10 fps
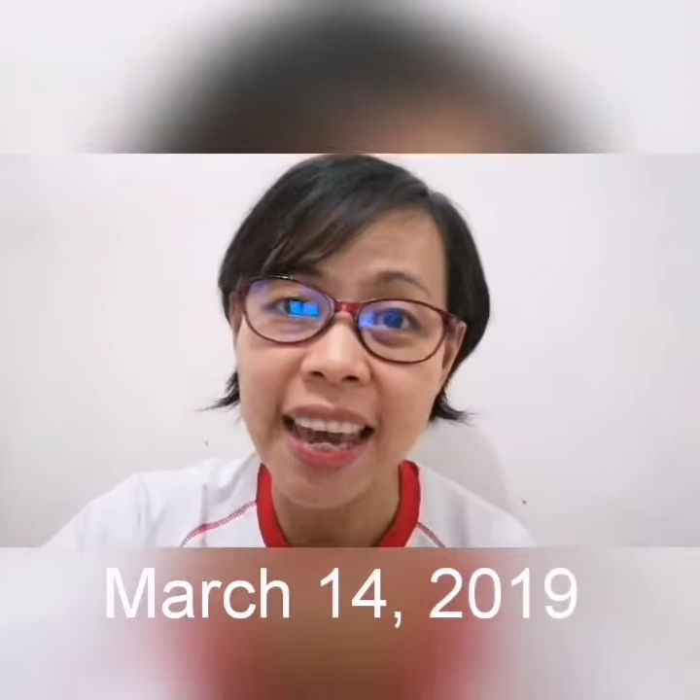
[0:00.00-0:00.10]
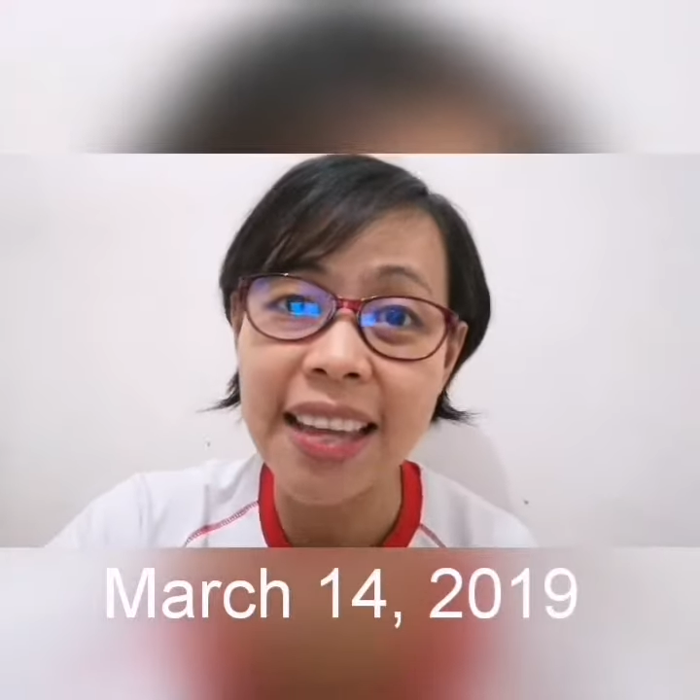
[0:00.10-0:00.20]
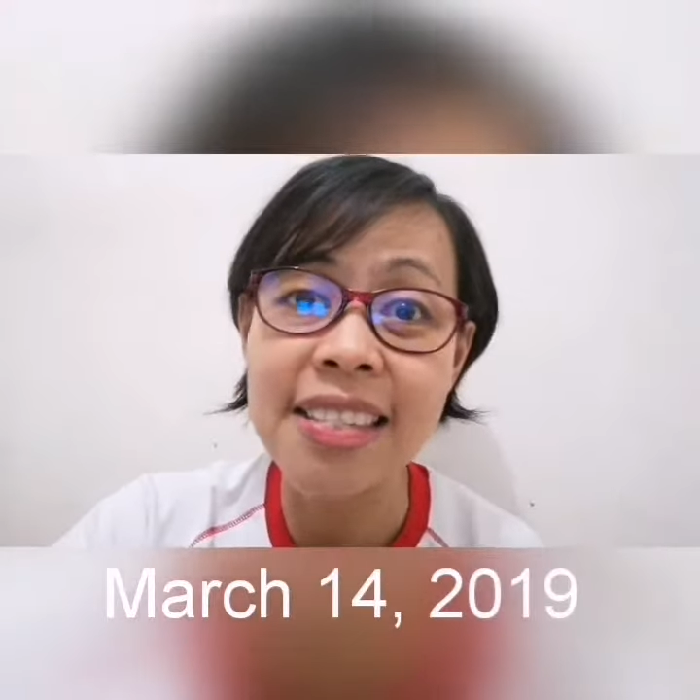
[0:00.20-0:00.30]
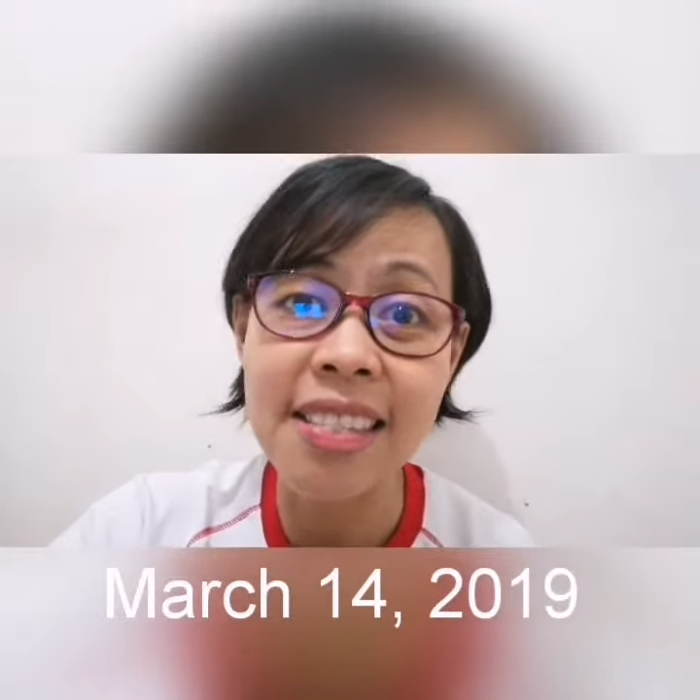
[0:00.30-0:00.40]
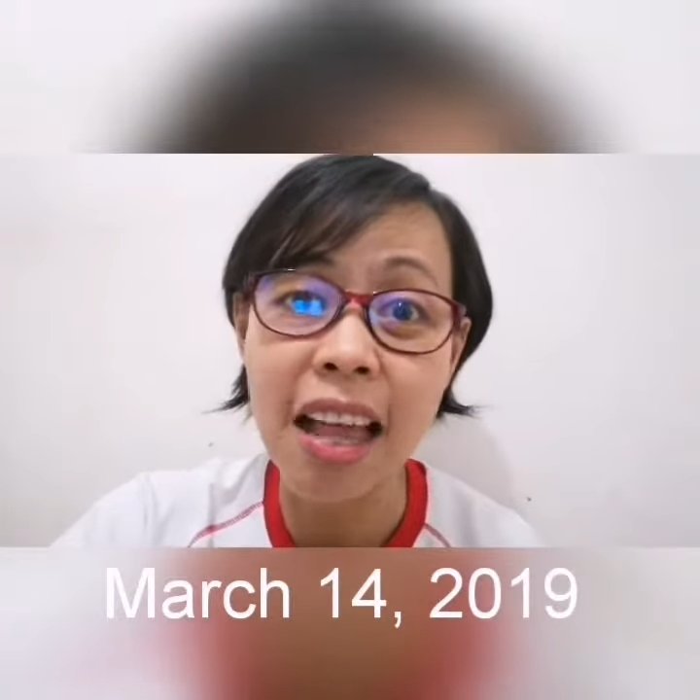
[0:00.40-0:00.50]

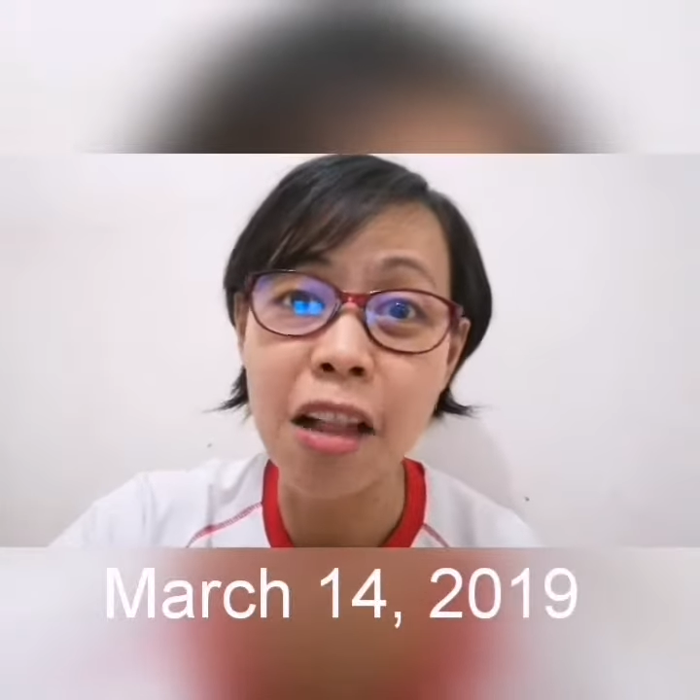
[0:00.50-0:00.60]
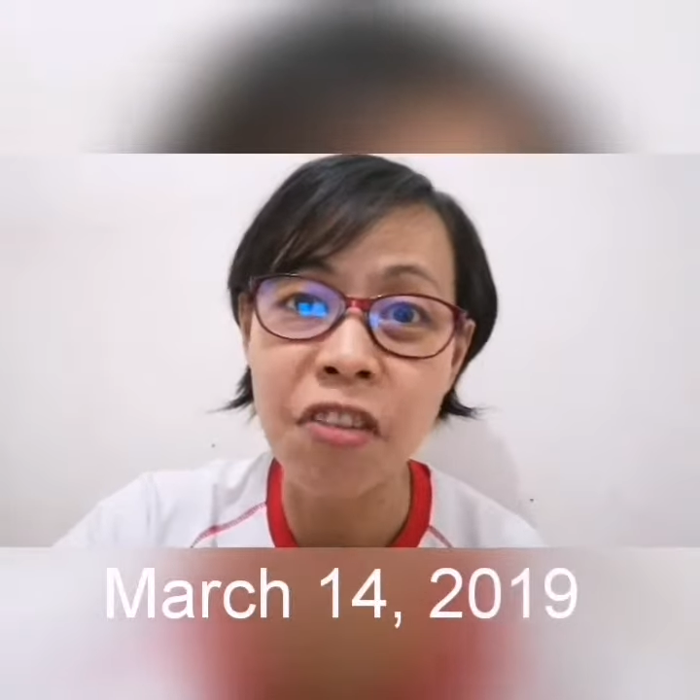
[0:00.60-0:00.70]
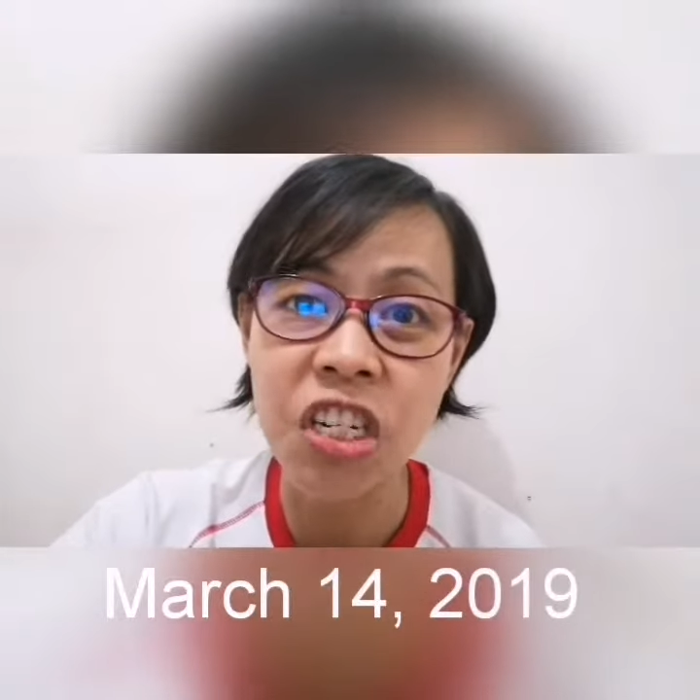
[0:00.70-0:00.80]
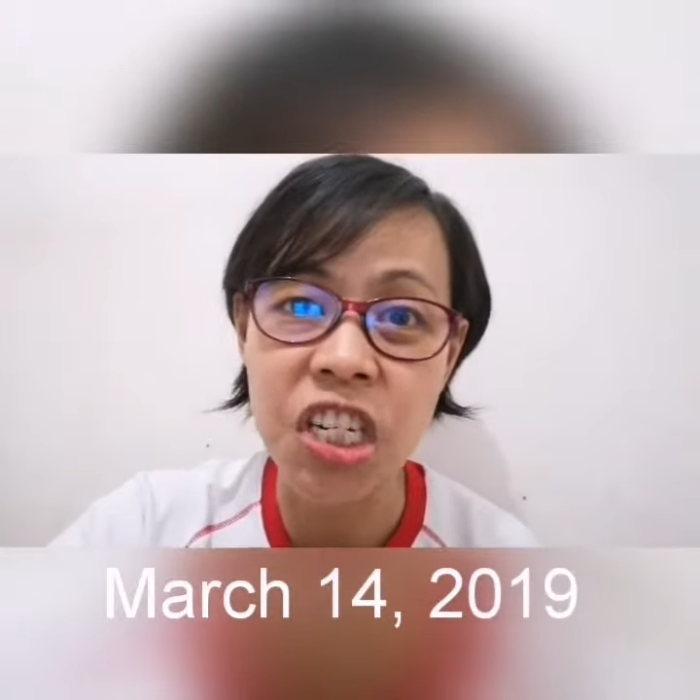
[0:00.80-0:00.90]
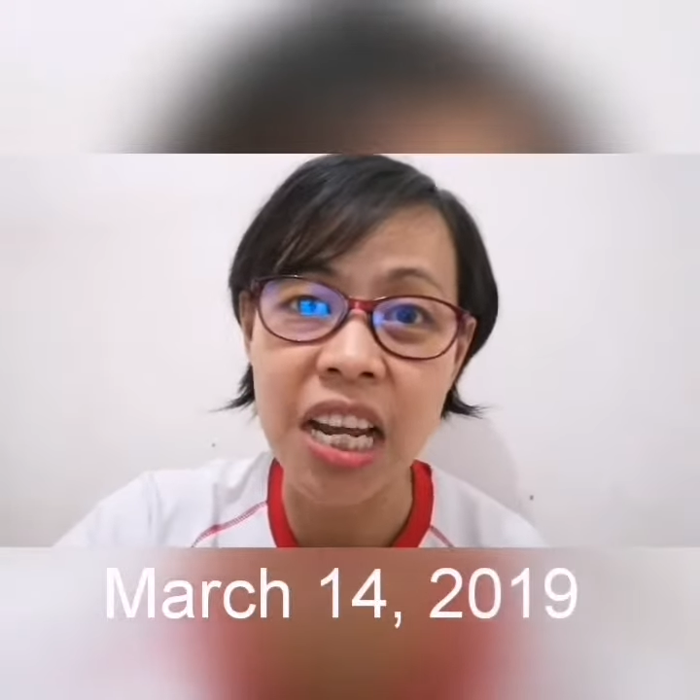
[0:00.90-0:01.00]
and
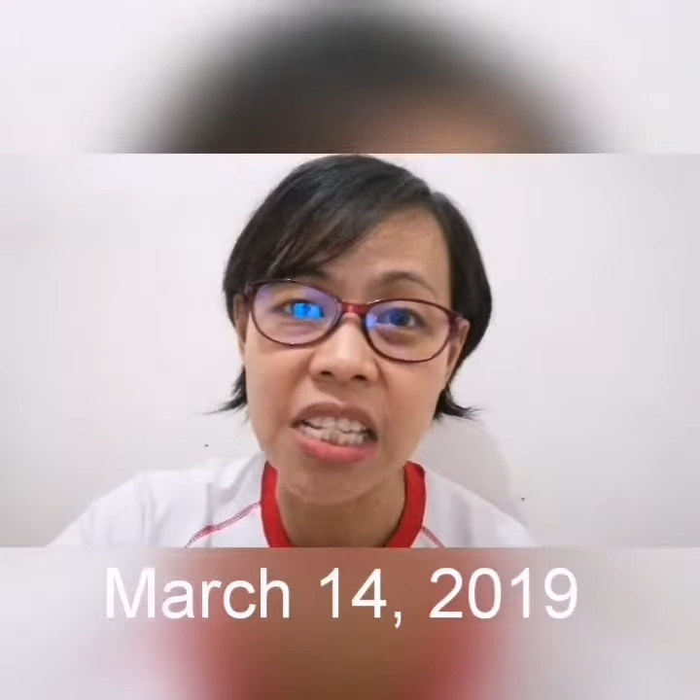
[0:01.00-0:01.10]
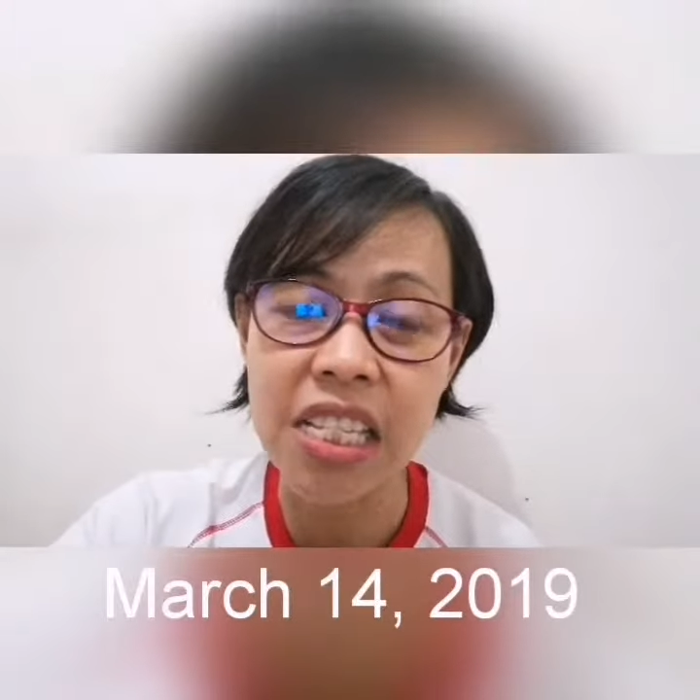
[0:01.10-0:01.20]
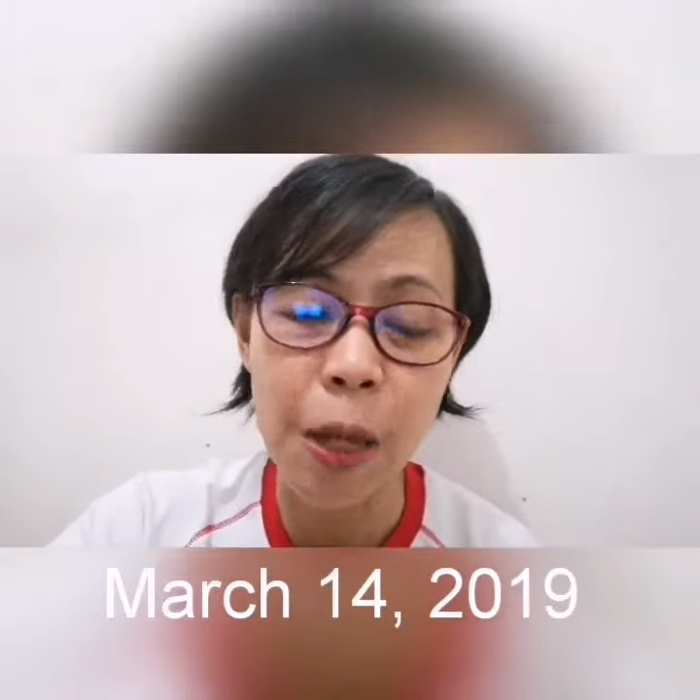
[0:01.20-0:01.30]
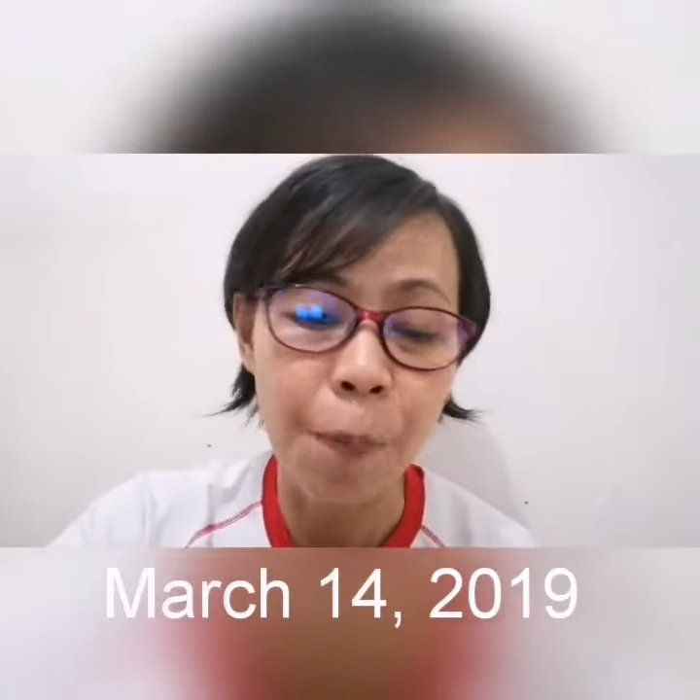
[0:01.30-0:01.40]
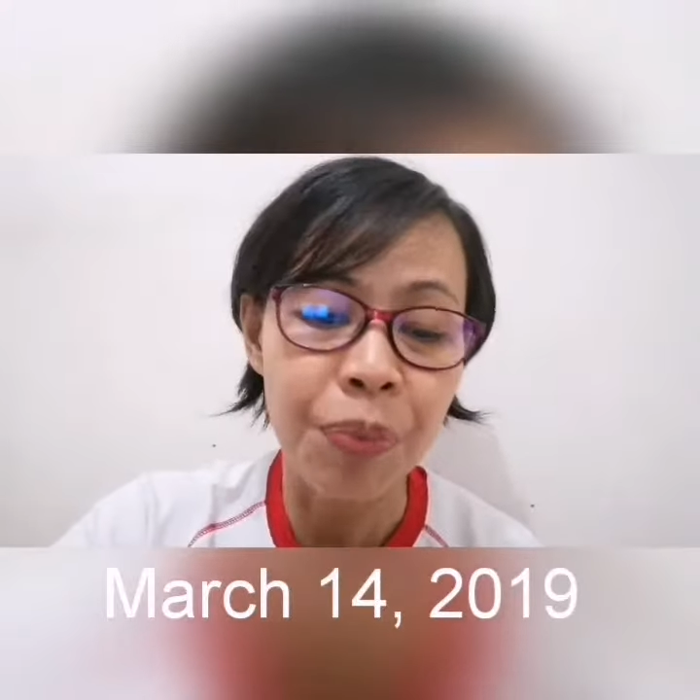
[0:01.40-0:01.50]
selfishness.